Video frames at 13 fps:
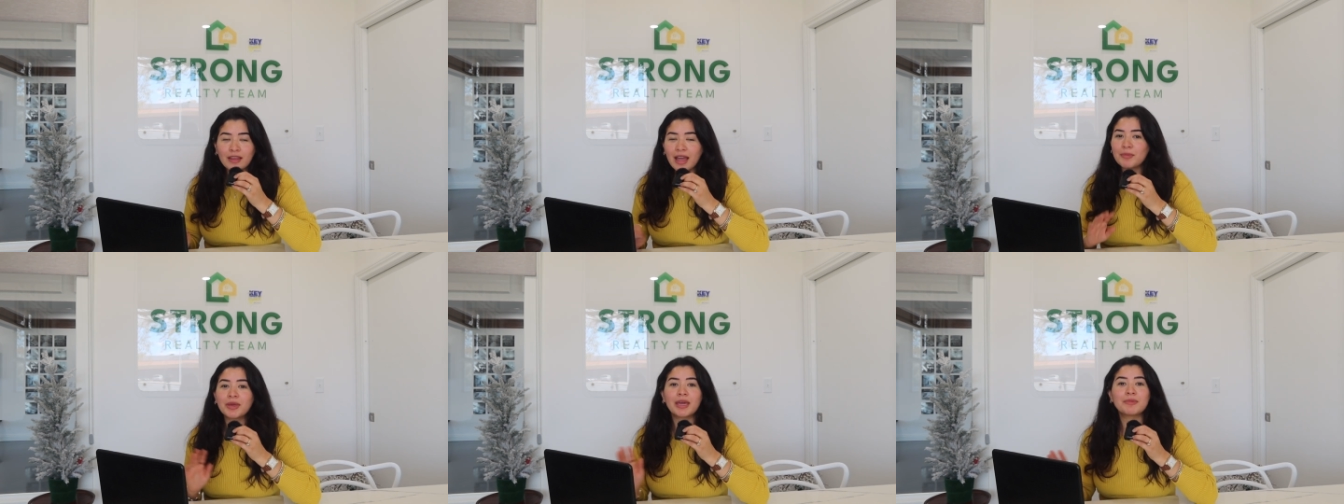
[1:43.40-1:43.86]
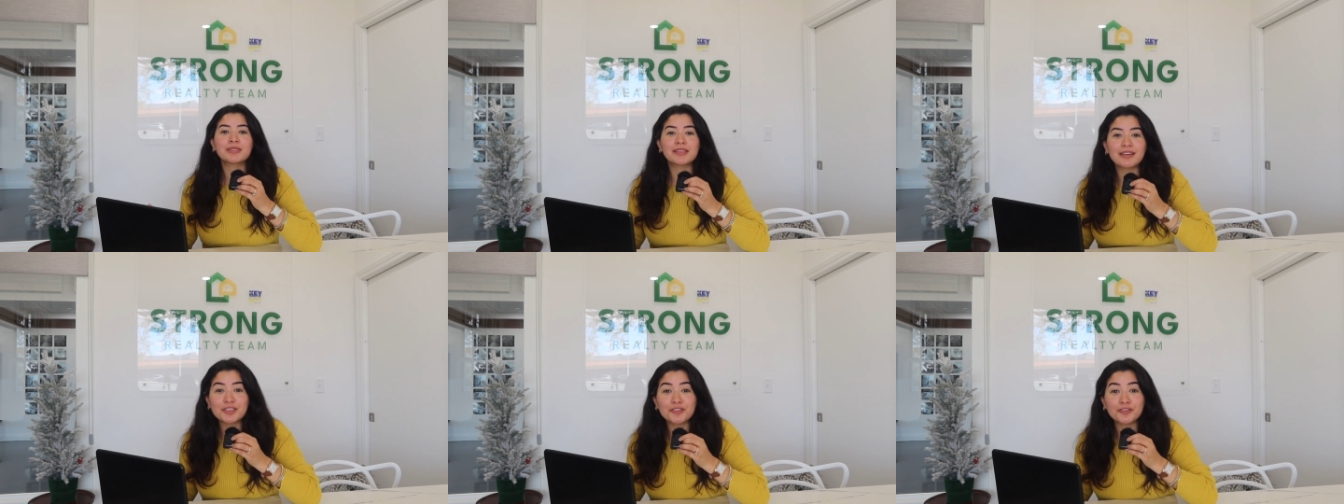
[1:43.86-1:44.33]
I became
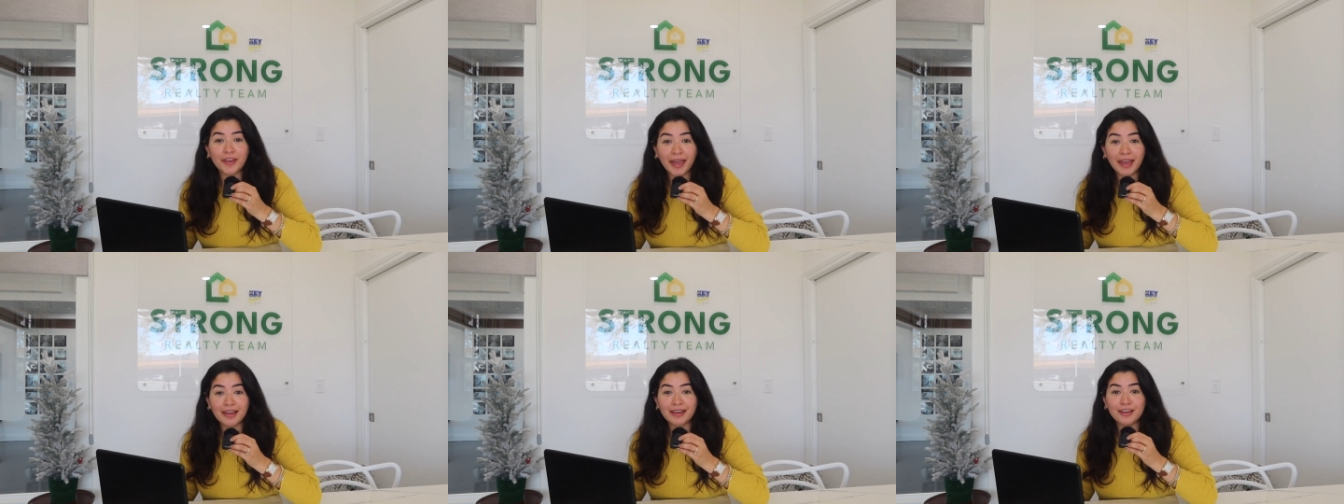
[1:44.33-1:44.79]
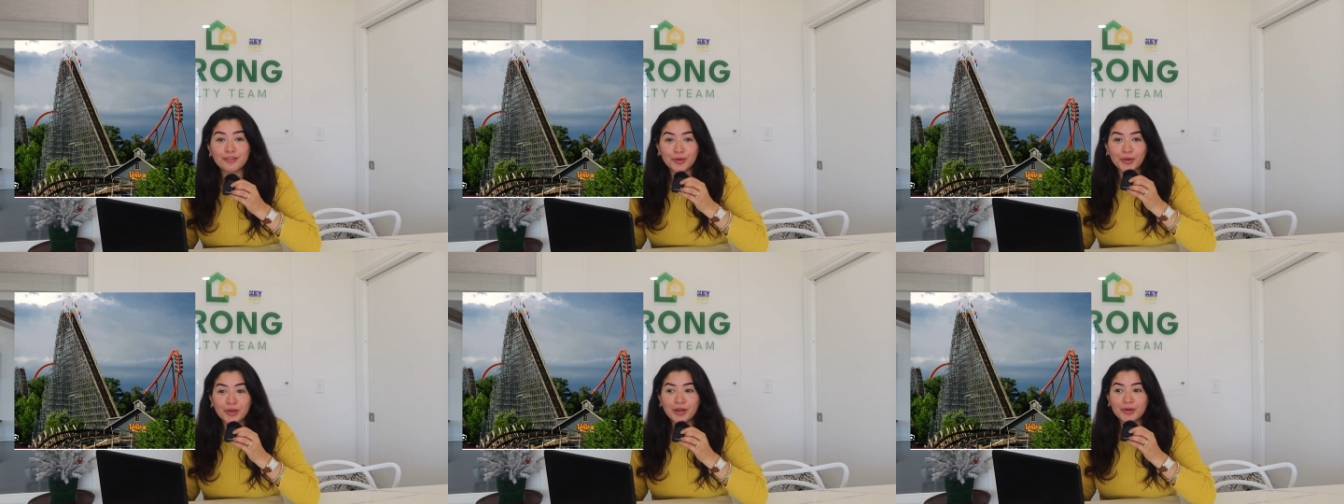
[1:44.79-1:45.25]
such a fan of
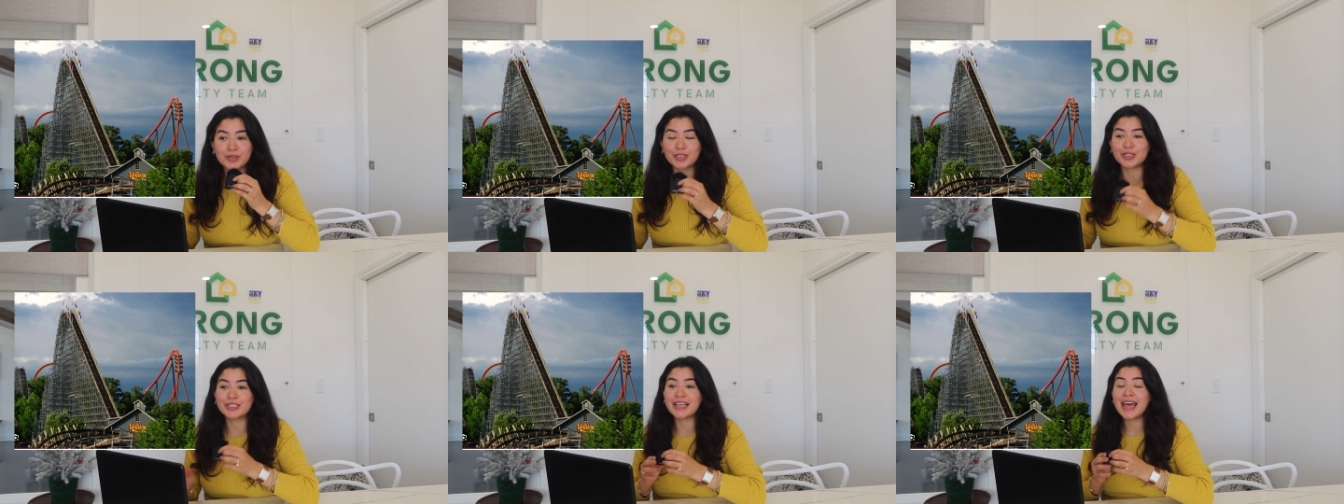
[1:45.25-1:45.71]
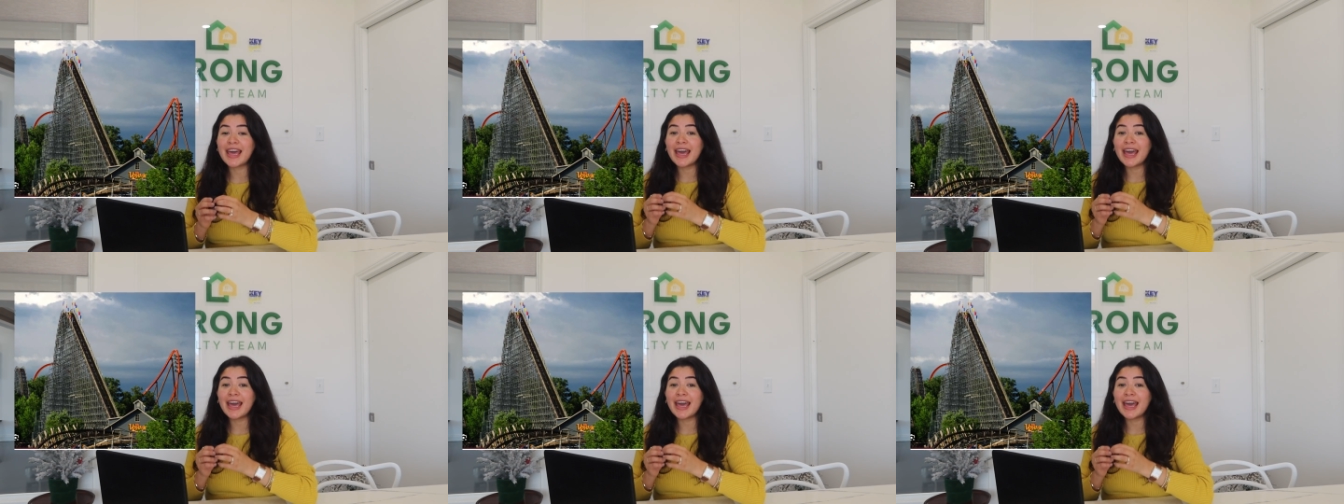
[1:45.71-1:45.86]
roller coasters.